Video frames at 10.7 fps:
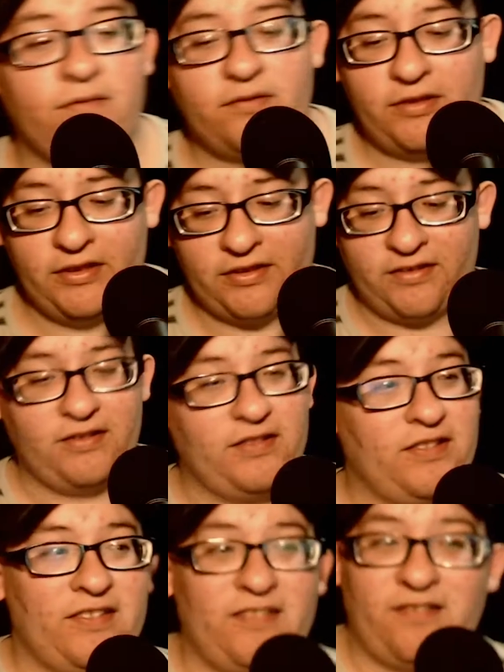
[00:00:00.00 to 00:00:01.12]
Thanks.
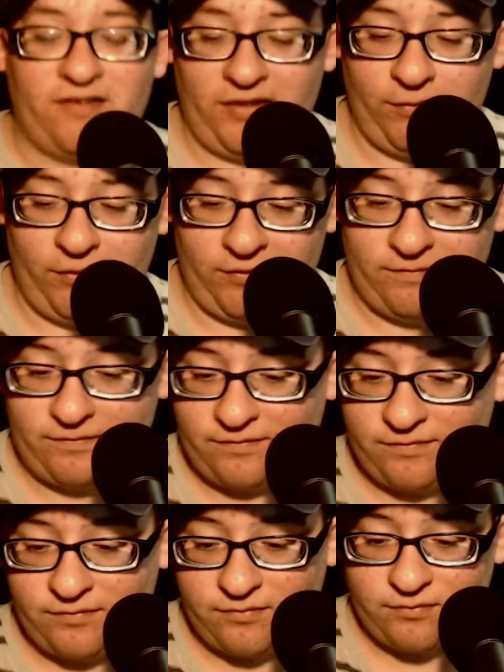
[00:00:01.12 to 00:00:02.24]
All right, well,
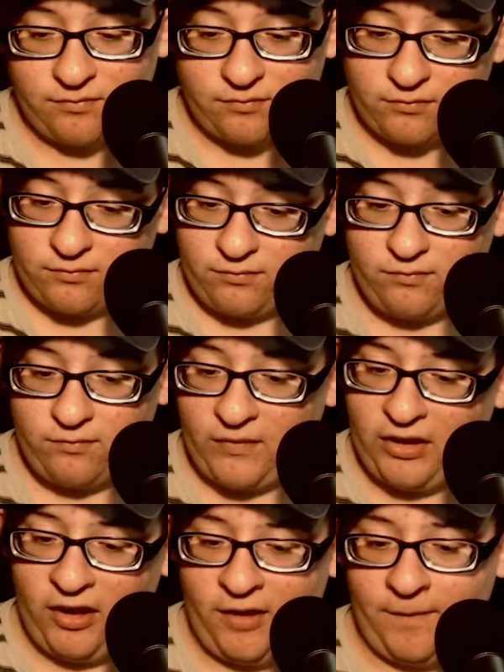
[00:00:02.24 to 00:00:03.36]

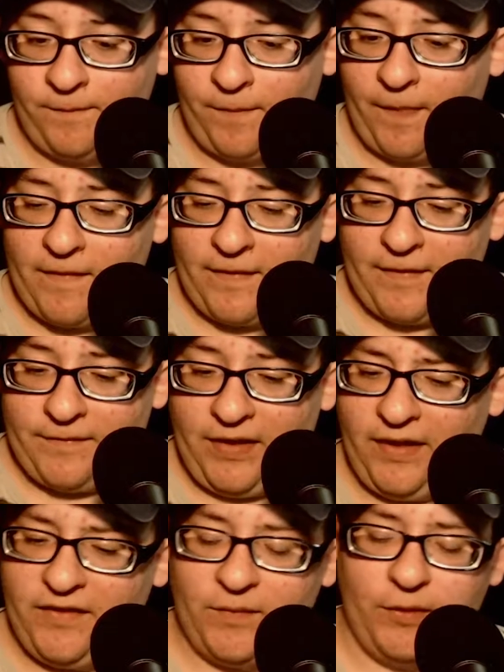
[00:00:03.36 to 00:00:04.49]
um,
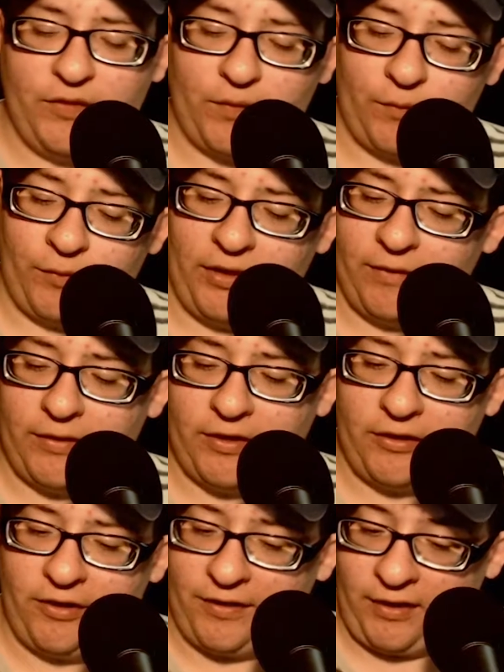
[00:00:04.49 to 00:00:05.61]
yeah, this movie's really really
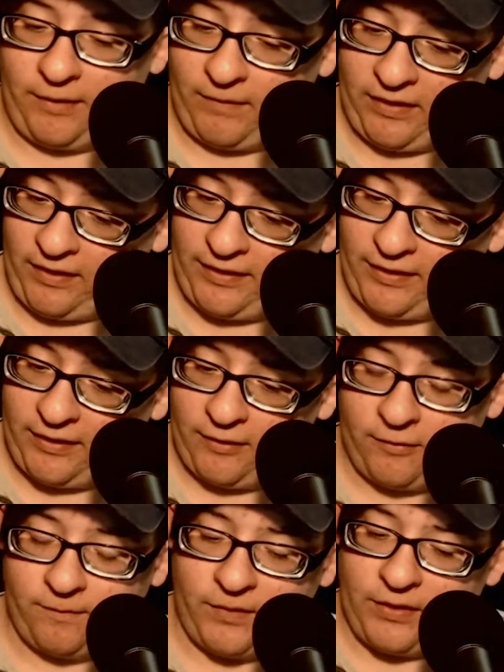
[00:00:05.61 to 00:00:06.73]
good. Um, I like how
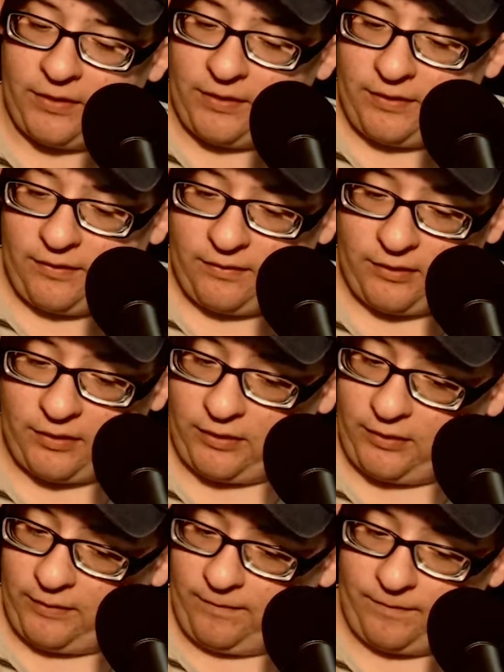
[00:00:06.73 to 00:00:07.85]
um,
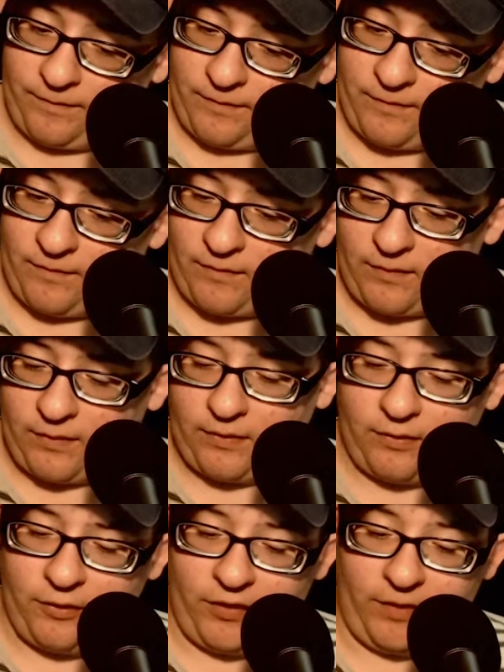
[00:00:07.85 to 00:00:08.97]
the
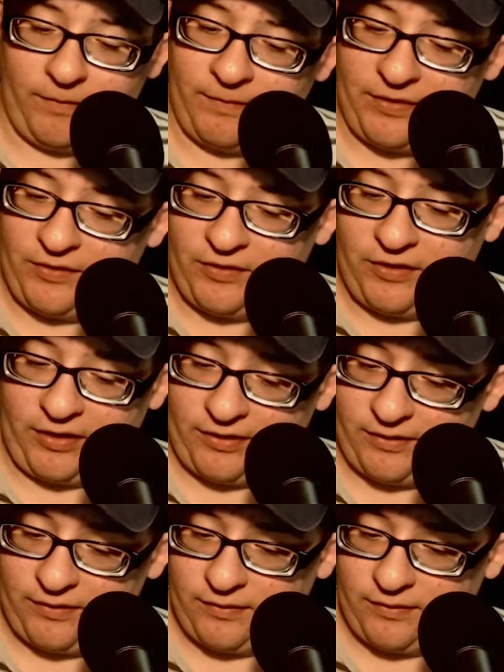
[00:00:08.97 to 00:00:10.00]
hold up, let me check.